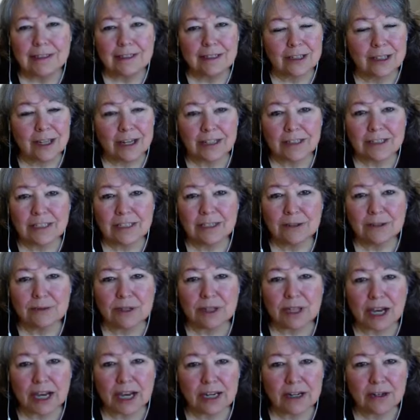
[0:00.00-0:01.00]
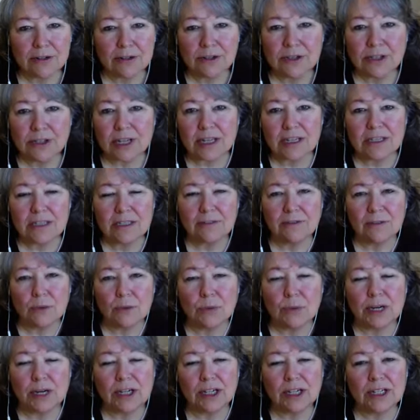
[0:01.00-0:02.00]
connecting with higher states of
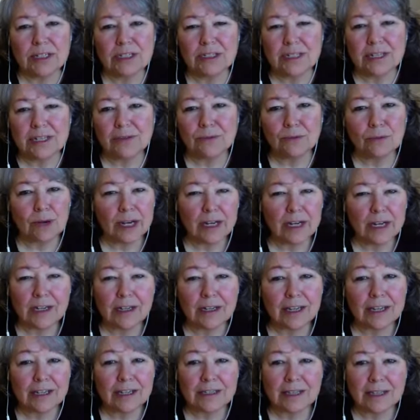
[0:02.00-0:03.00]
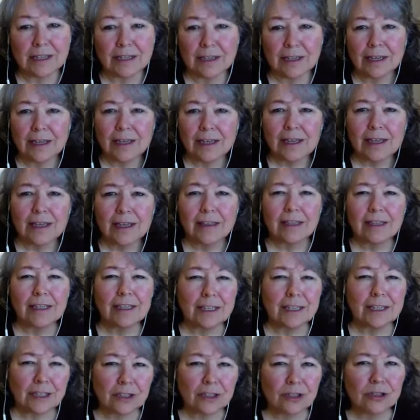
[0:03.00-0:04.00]
awareness, and recognizing the
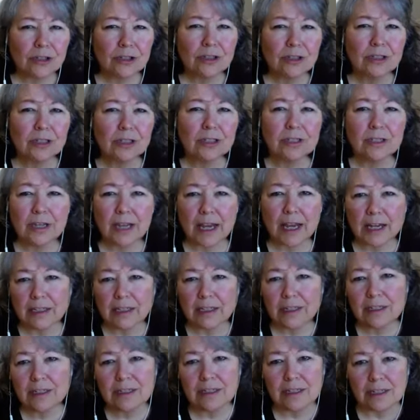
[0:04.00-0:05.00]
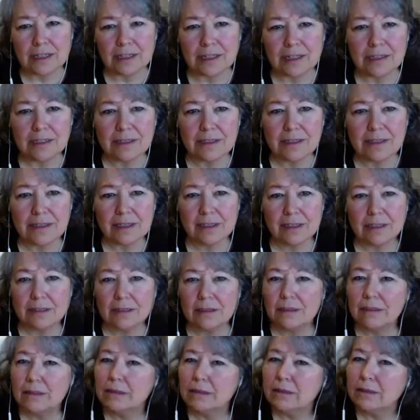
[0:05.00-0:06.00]
interconnectedness
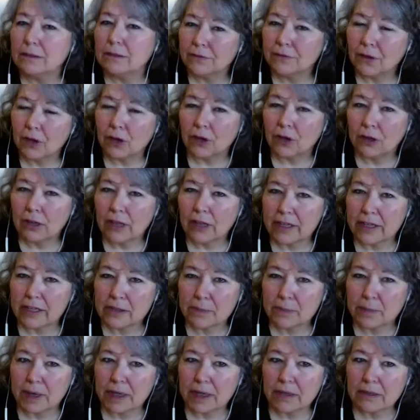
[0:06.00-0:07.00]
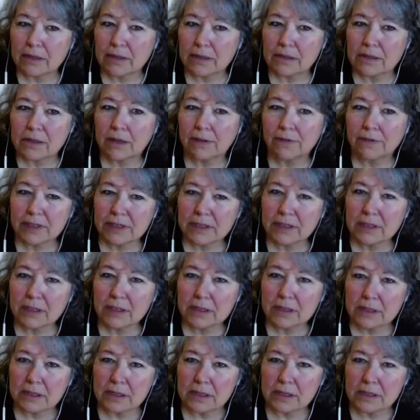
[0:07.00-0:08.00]
of all aspects of
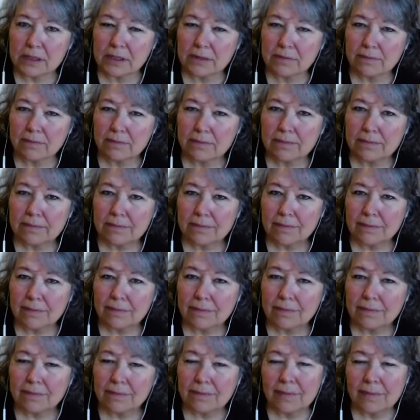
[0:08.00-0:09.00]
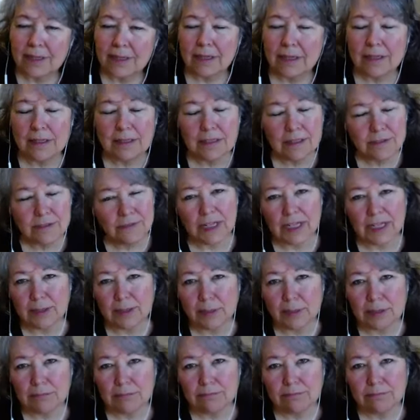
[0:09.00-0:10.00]
existence. It's a
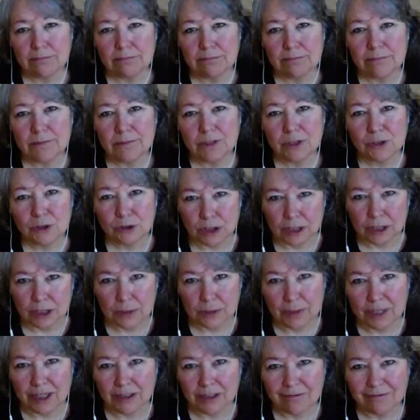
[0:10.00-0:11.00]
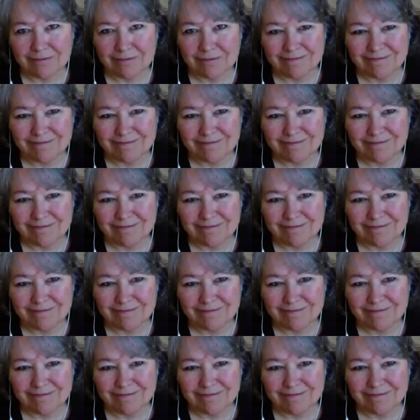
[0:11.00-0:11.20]
vibe. Trust me.